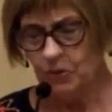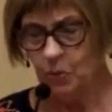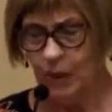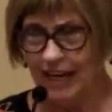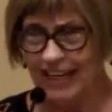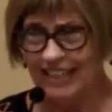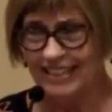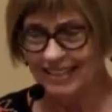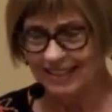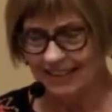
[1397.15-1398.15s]
weight,
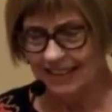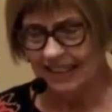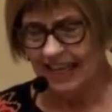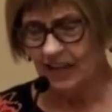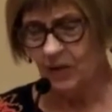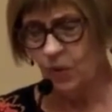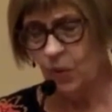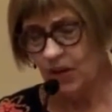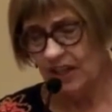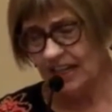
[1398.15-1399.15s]
get
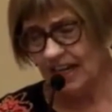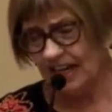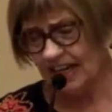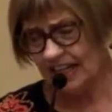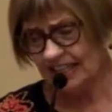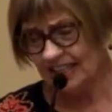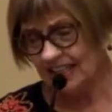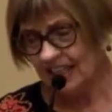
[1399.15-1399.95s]
organized,